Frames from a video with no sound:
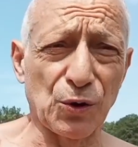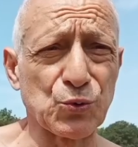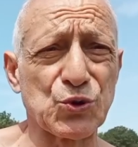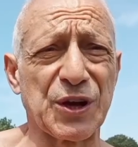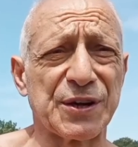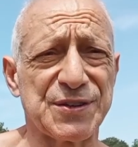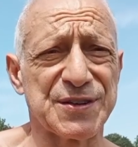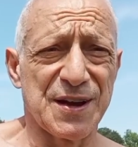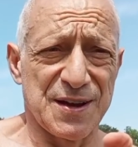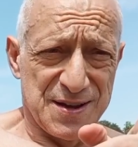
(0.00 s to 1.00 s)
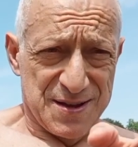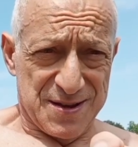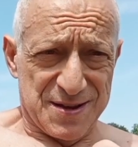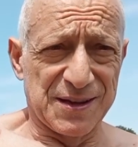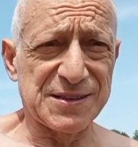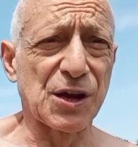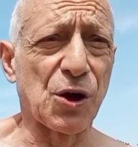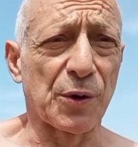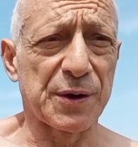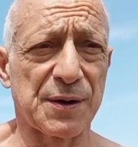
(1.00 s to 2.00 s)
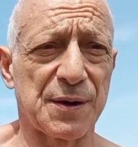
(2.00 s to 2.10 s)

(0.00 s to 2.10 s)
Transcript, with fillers: two studies. Let's get going.